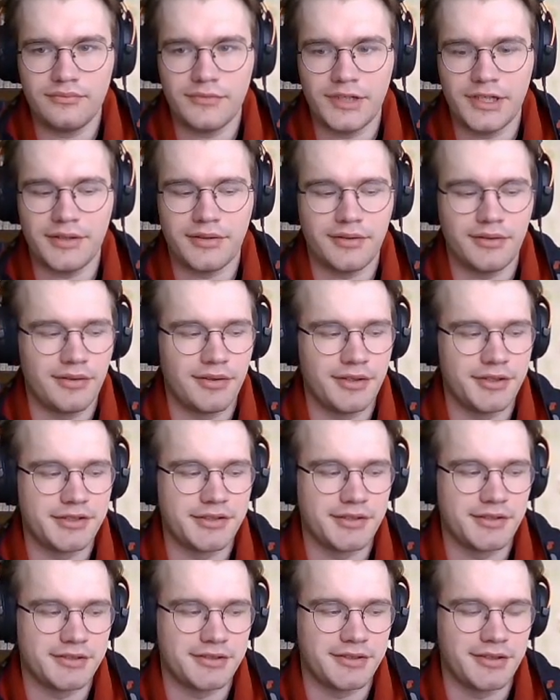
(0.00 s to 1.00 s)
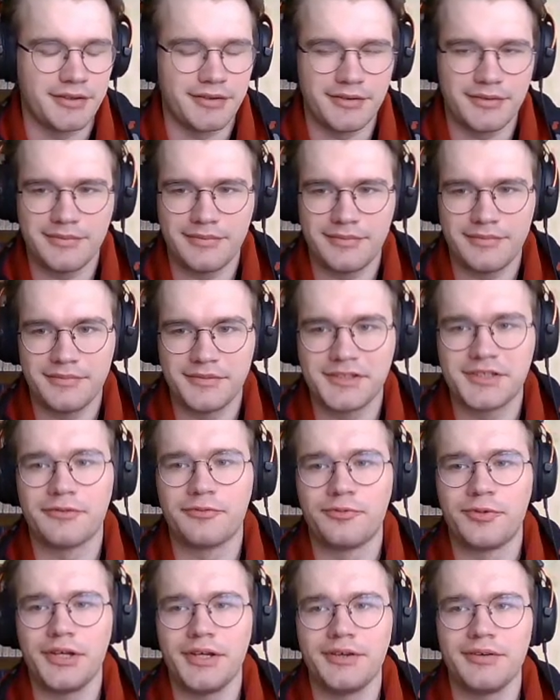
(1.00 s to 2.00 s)
I thought this is the
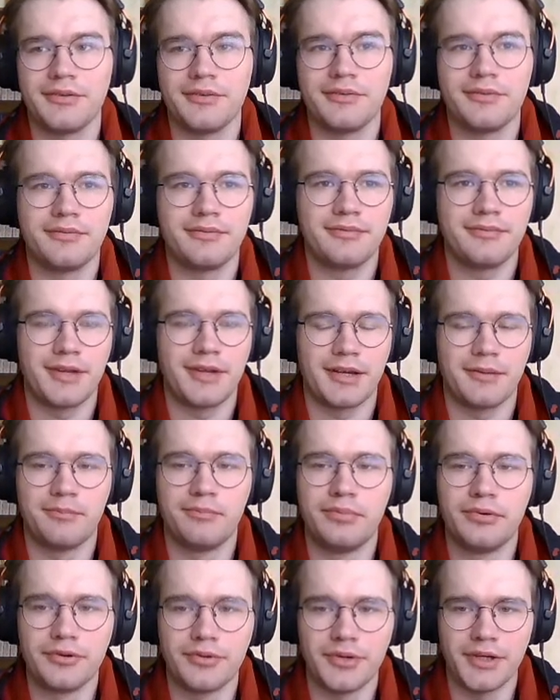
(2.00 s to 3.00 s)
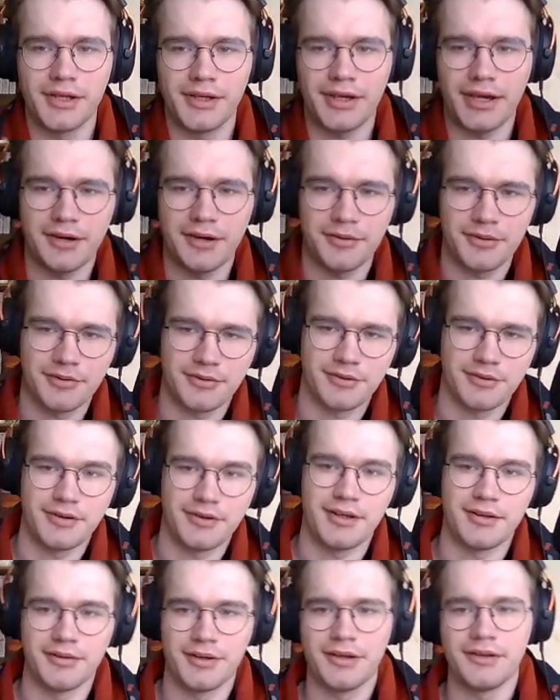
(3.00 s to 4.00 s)
real like brewing character
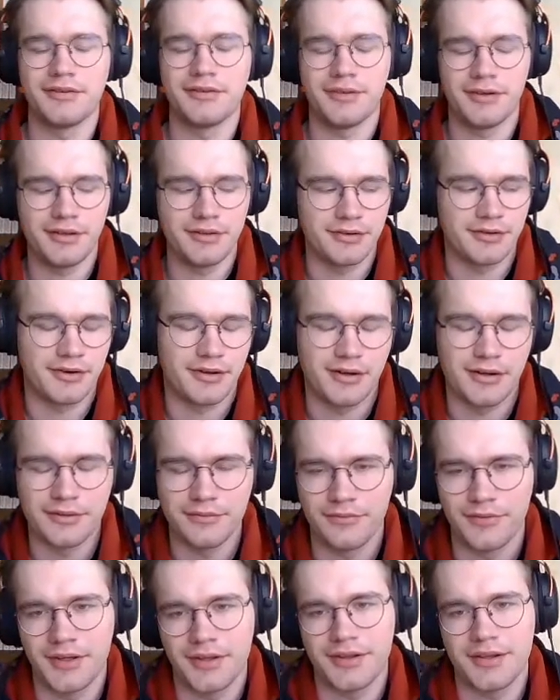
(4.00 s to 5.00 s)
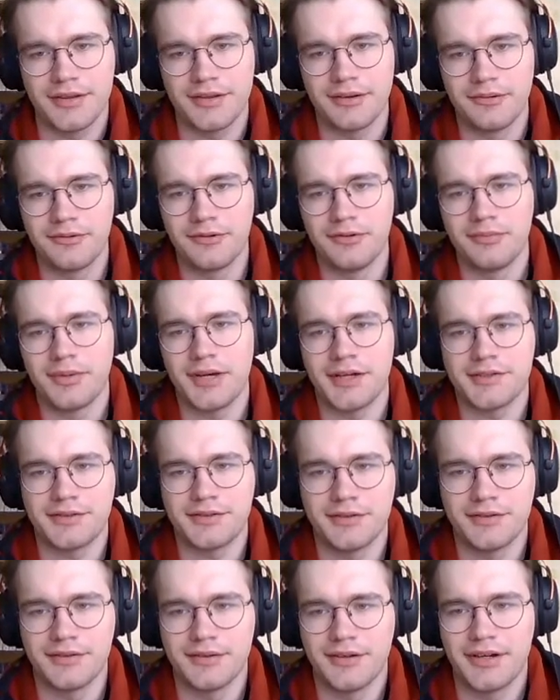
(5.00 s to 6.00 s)
in inner conflict that the group has
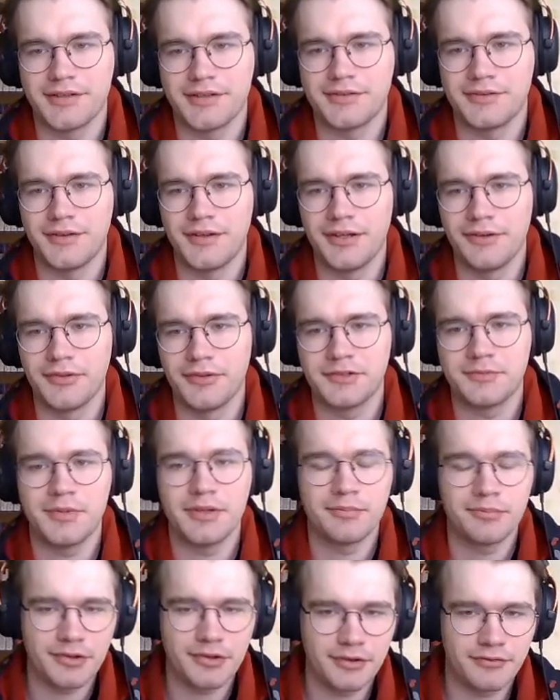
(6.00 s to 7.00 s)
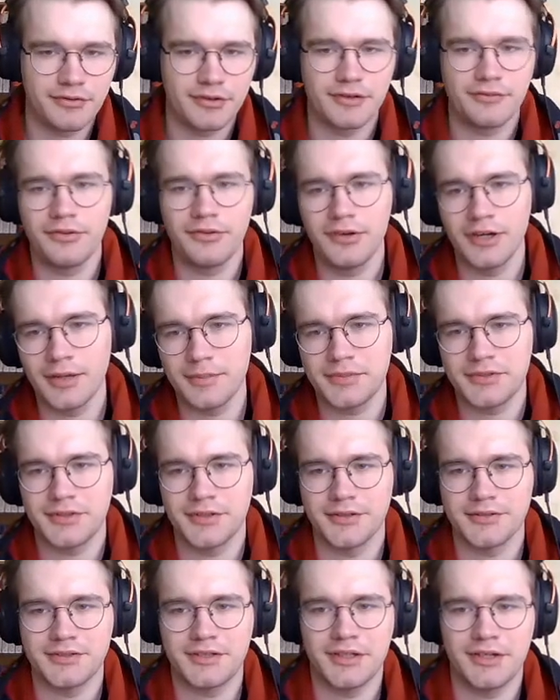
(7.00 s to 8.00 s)
to deal with. It's been brewing for a few
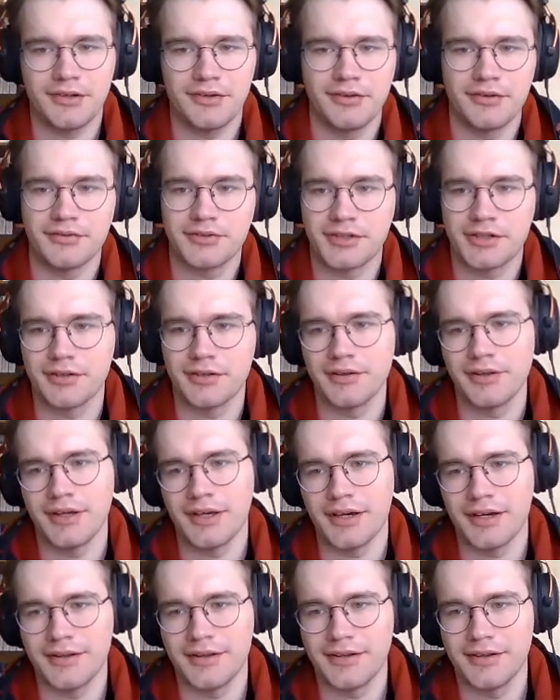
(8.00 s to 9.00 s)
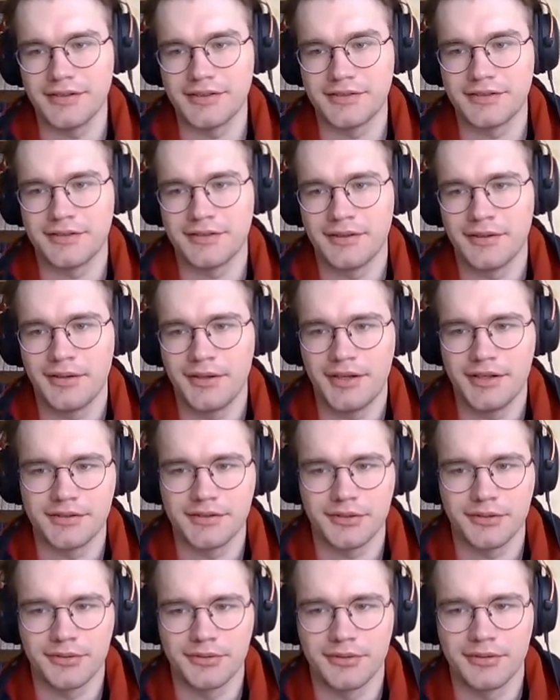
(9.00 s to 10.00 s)
episodes now. You know, Charlie had his
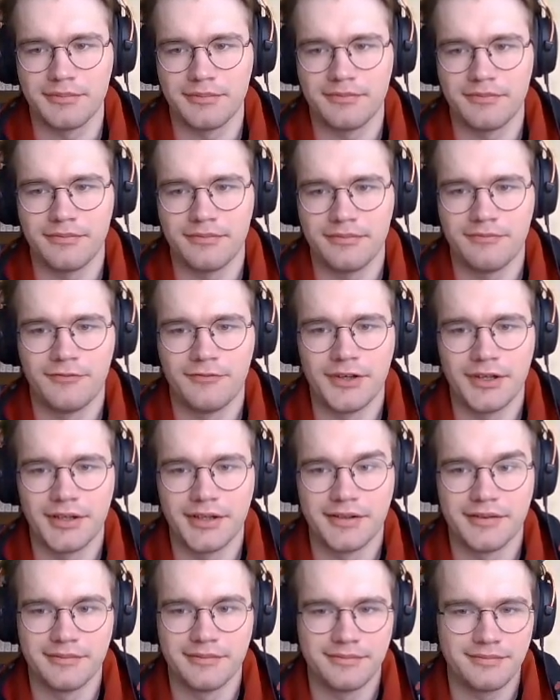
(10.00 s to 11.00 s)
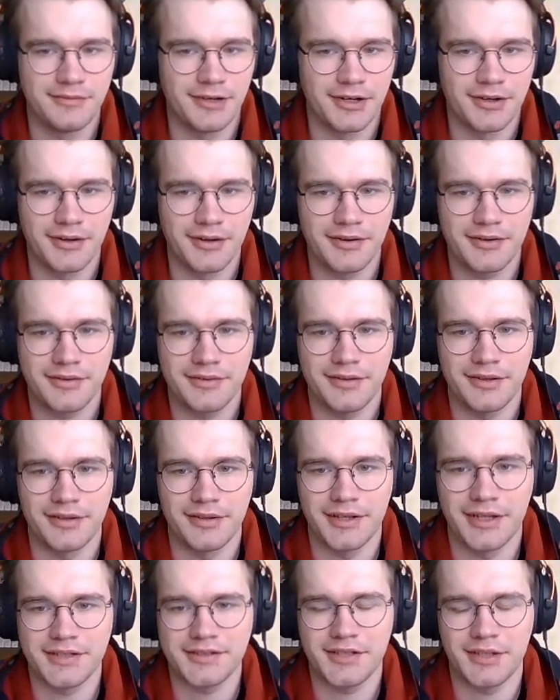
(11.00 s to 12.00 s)
whole villain arc in the
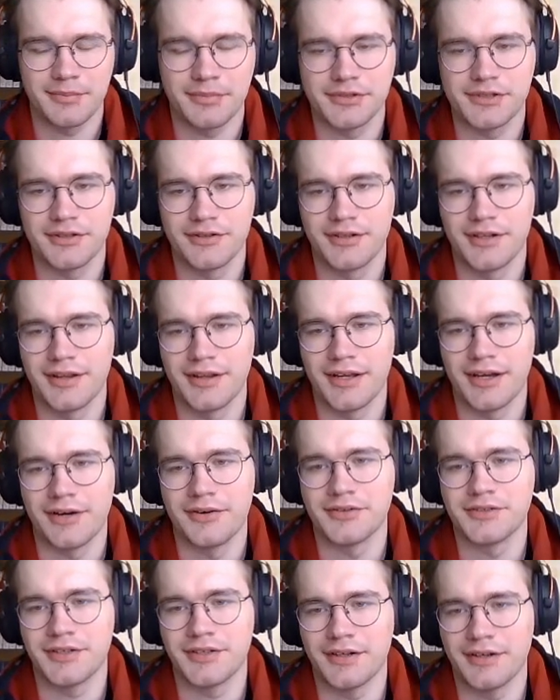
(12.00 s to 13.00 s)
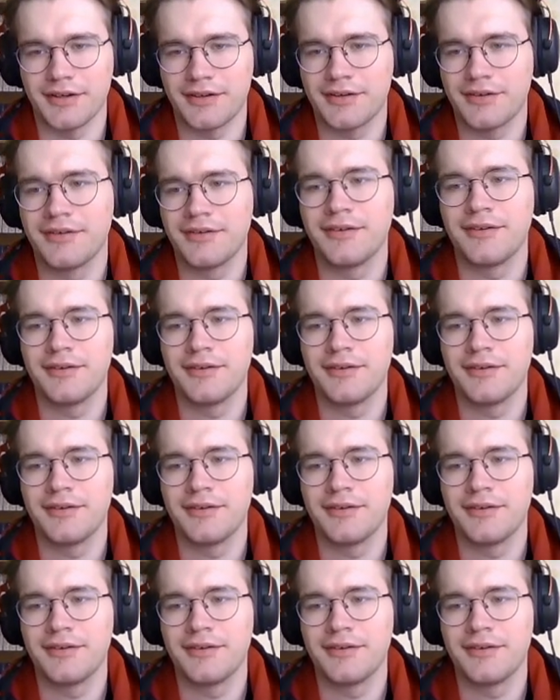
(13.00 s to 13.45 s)
last episode, and now it's like,